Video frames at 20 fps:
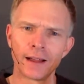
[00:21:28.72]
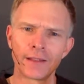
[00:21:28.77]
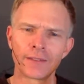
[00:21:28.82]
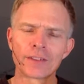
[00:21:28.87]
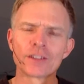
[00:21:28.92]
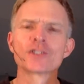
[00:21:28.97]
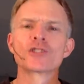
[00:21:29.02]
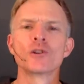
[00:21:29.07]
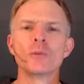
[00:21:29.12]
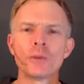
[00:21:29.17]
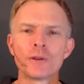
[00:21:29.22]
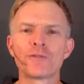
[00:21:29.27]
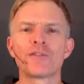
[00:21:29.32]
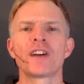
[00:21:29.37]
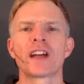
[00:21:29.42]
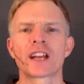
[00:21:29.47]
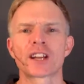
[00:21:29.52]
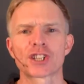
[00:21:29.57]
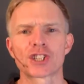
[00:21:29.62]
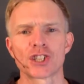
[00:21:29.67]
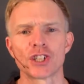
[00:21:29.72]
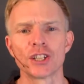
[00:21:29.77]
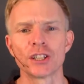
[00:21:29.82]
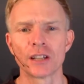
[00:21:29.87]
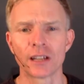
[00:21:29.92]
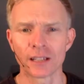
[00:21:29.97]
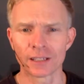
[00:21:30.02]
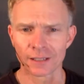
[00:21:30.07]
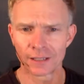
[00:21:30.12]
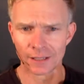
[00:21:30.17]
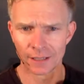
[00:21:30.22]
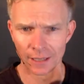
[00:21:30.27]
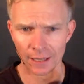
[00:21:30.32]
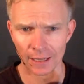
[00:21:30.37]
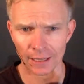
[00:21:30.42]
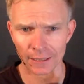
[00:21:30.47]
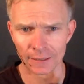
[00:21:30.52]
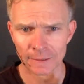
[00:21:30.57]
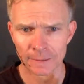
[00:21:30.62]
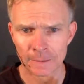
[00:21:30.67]
the Zuma faction,
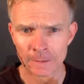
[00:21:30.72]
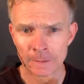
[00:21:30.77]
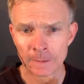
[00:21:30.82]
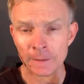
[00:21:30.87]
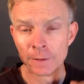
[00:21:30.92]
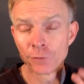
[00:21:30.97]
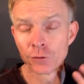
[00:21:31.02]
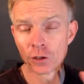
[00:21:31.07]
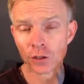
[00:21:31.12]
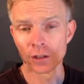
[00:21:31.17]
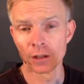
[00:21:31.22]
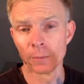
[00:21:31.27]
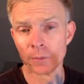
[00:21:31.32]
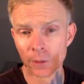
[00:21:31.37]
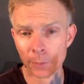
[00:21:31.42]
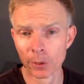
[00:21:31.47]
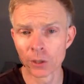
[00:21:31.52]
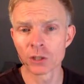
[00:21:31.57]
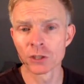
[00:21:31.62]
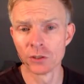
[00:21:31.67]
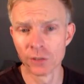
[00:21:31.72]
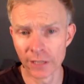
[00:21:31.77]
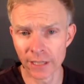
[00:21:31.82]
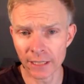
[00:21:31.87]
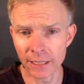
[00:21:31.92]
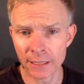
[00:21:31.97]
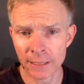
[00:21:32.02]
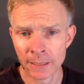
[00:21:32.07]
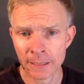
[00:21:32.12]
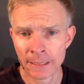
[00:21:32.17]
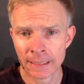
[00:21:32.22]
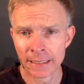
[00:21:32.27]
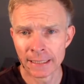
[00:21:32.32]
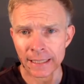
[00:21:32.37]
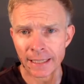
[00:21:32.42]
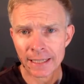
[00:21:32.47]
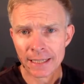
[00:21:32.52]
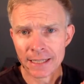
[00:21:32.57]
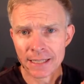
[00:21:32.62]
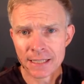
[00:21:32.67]
the book to read
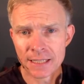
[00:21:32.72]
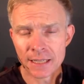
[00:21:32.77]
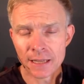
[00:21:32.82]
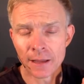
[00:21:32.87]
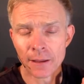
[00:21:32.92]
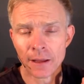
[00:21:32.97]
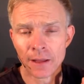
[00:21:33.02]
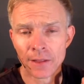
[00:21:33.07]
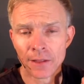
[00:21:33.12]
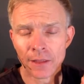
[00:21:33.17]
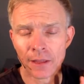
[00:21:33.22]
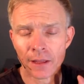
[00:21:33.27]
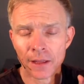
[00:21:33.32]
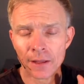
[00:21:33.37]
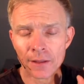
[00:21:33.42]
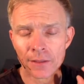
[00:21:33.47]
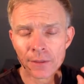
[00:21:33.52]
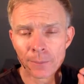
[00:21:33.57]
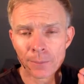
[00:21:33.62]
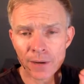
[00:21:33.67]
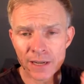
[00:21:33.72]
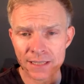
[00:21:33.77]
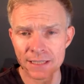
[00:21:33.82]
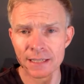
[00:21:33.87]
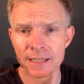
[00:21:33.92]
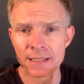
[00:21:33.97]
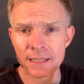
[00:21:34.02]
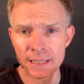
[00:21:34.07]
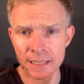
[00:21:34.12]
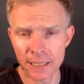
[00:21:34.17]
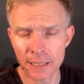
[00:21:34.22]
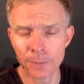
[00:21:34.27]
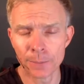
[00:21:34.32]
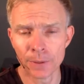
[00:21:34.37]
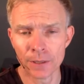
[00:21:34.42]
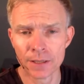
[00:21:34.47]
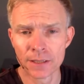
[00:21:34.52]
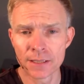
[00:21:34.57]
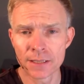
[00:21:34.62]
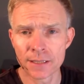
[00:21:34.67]
is The President's
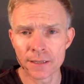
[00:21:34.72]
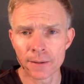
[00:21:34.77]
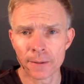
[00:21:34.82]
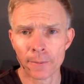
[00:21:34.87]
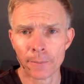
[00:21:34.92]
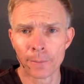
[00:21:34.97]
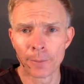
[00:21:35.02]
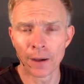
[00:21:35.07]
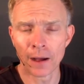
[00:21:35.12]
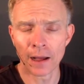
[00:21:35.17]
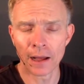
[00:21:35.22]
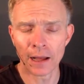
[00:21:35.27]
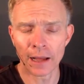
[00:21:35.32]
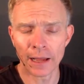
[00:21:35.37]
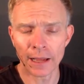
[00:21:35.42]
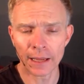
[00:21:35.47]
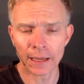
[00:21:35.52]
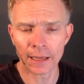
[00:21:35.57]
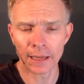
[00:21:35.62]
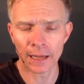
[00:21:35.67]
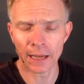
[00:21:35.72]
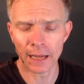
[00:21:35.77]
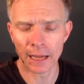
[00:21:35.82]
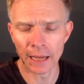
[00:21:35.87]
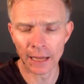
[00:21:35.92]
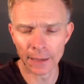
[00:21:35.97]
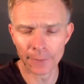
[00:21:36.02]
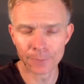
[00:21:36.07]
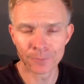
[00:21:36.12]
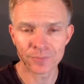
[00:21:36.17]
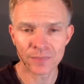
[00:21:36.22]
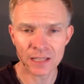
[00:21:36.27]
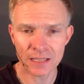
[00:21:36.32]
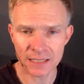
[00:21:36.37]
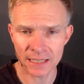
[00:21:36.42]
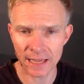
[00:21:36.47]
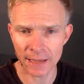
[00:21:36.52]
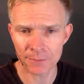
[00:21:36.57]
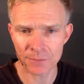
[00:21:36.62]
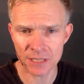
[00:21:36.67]
Keepers by, his
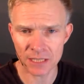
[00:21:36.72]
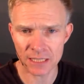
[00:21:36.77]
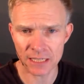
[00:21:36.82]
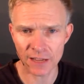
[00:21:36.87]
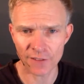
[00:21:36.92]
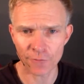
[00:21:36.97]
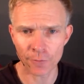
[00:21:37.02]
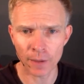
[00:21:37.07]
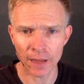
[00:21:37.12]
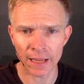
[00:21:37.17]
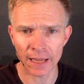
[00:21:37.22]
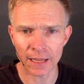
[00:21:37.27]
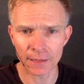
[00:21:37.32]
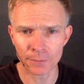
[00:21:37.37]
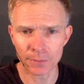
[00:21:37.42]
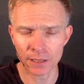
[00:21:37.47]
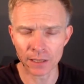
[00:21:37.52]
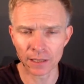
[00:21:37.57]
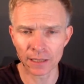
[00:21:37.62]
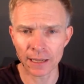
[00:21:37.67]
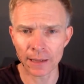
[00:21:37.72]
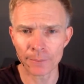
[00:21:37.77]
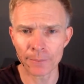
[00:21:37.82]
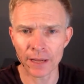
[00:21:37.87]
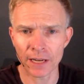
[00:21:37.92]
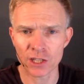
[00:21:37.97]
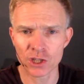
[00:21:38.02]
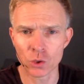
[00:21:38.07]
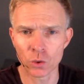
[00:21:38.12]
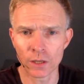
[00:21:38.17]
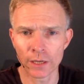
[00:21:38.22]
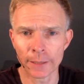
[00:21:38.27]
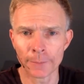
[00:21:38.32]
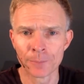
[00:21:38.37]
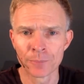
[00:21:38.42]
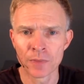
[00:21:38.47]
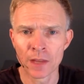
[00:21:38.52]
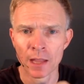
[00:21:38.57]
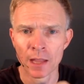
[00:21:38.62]
name just left my head, but it'll come back shortly.